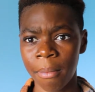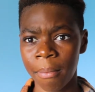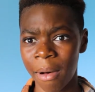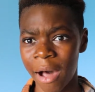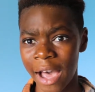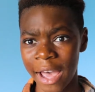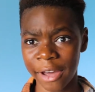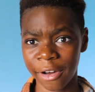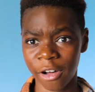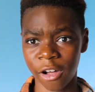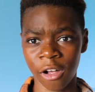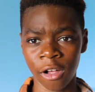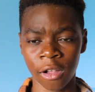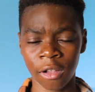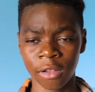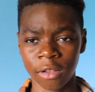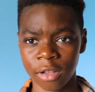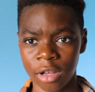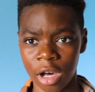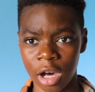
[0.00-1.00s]

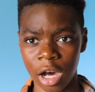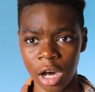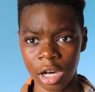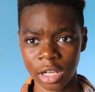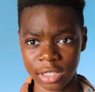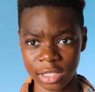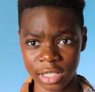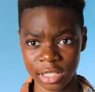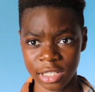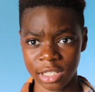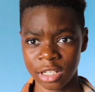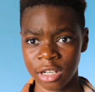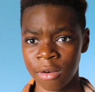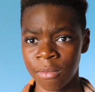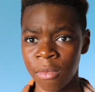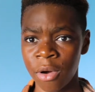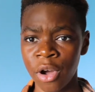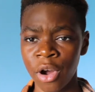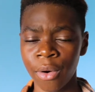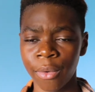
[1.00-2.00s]
buy-all
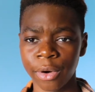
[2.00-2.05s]
system